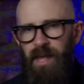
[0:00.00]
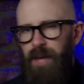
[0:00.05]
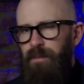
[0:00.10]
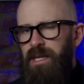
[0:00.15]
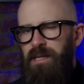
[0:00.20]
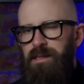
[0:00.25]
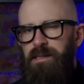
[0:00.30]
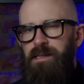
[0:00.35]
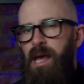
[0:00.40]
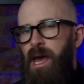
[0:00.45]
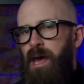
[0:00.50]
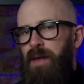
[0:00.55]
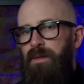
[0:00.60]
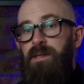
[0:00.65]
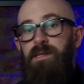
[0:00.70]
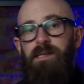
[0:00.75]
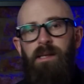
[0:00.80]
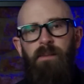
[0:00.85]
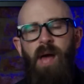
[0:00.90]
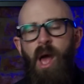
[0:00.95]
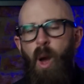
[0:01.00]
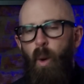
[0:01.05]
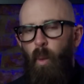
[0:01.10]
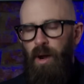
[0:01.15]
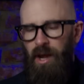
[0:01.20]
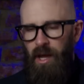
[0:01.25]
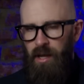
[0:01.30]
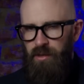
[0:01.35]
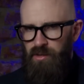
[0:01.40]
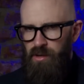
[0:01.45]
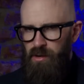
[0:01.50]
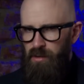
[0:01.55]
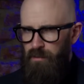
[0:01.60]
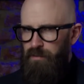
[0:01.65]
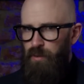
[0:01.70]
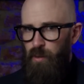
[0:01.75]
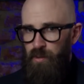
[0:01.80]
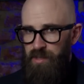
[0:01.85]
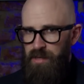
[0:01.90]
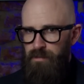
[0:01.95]
That means that some
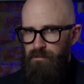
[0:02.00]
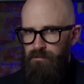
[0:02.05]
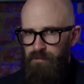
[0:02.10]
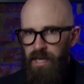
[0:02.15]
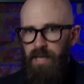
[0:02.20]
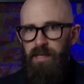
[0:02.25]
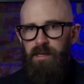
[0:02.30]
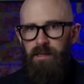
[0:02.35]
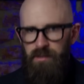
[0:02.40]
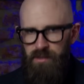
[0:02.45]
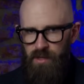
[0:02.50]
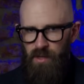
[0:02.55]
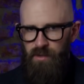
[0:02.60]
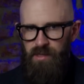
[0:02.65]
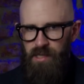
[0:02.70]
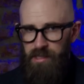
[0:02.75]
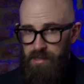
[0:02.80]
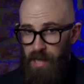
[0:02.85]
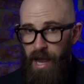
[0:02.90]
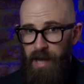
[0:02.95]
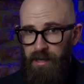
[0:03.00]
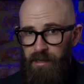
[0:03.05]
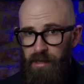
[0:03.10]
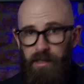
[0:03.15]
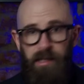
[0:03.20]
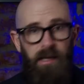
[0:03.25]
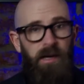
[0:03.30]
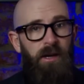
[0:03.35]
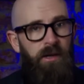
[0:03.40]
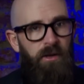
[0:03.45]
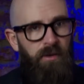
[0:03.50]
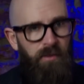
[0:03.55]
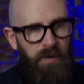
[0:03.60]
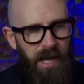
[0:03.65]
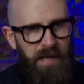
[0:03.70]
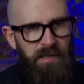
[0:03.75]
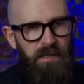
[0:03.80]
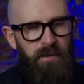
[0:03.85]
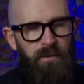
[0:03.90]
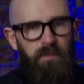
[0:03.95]
140 million doses annually are
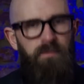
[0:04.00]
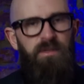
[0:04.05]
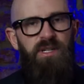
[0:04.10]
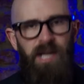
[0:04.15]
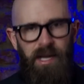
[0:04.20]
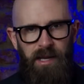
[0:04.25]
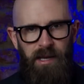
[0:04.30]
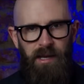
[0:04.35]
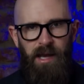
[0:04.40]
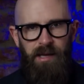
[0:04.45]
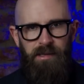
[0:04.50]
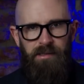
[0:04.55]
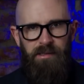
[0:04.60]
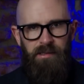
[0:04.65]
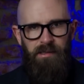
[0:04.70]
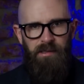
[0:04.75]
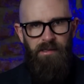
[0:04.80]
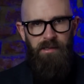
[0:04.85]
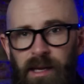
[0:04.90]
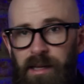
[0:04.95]
created from chicken eggs.